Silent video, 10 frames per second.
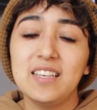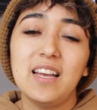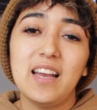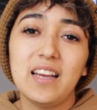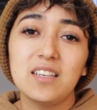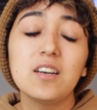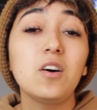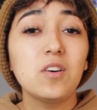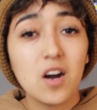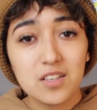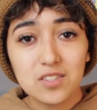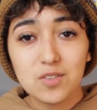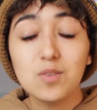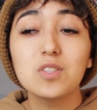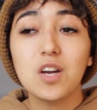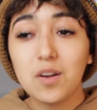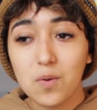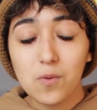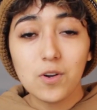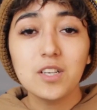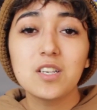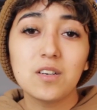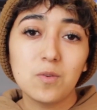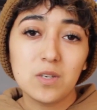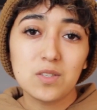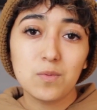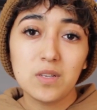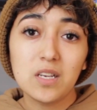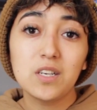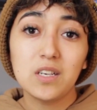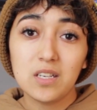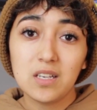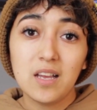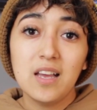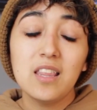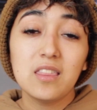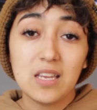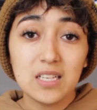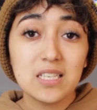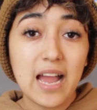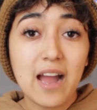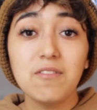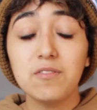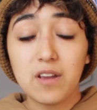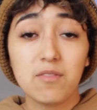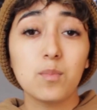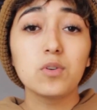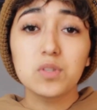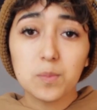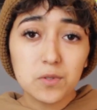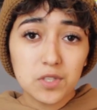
And also tug of war. Tug of war is a really good thing to have if you have multiple